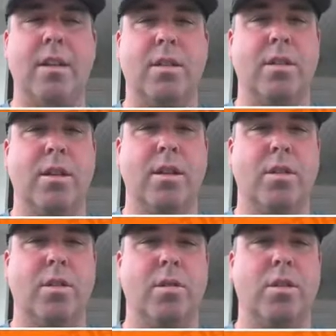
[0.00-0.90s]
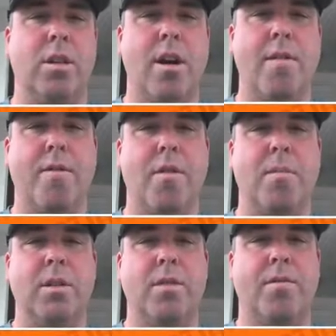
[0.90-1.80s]
Titus Sissel, who started for
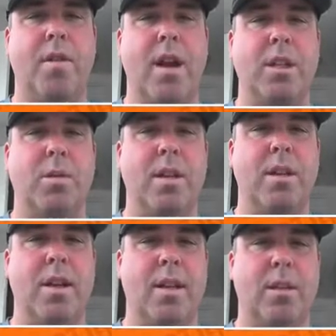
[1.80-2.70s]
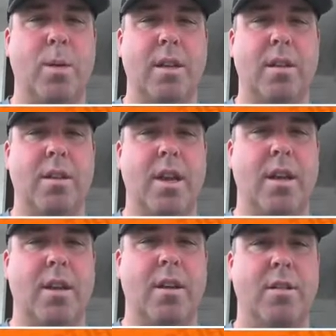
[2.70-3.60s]
them as a freshman, that I expect to
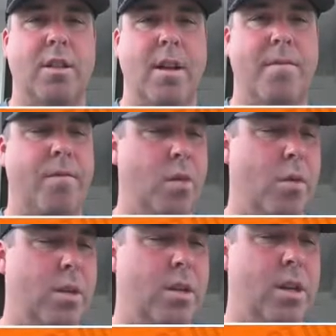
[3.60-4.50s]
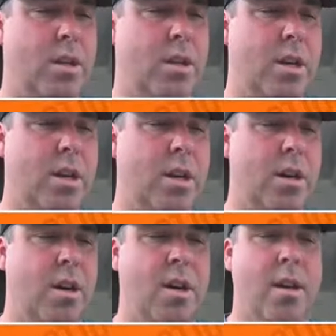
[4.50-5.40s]
take another step forward this
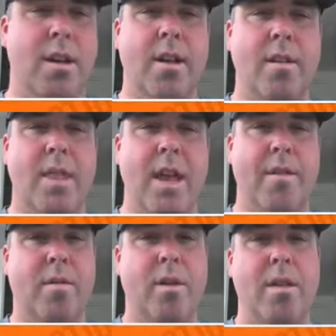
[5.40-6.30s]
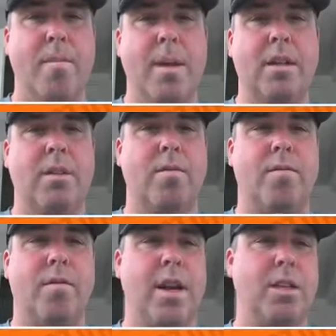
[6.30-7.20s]
year. They have one of the best
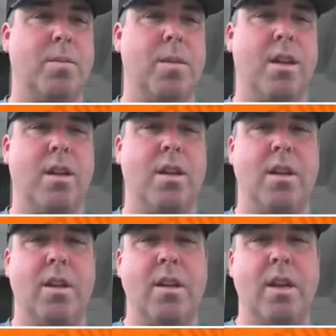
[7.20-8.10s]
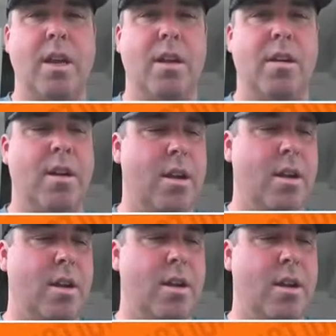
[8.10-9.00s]
freshmen in the
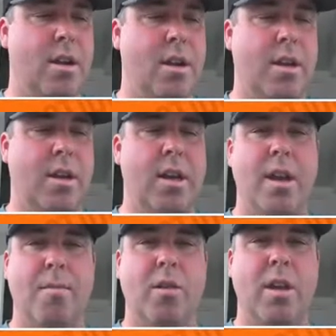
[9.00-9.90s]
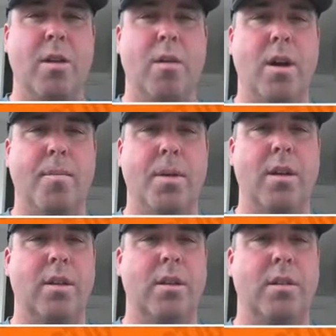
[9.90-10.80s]
area, uh, a kid named Leo
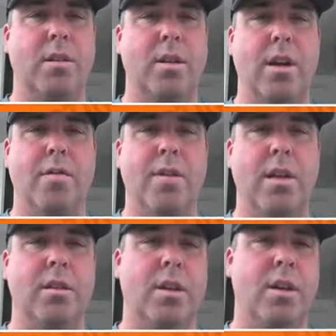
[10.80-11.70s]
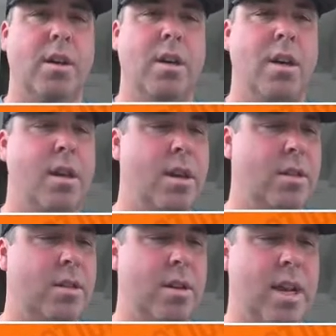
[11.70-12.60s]
Humbert, that's a center fielder
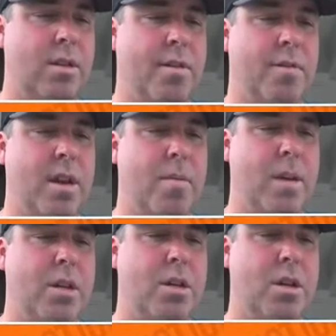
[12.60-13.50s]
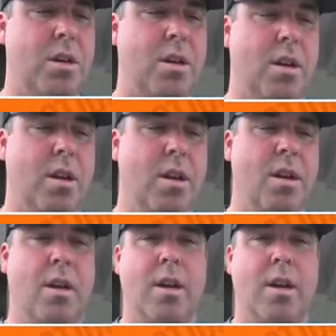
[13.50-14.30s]
slash left-handed pitcher.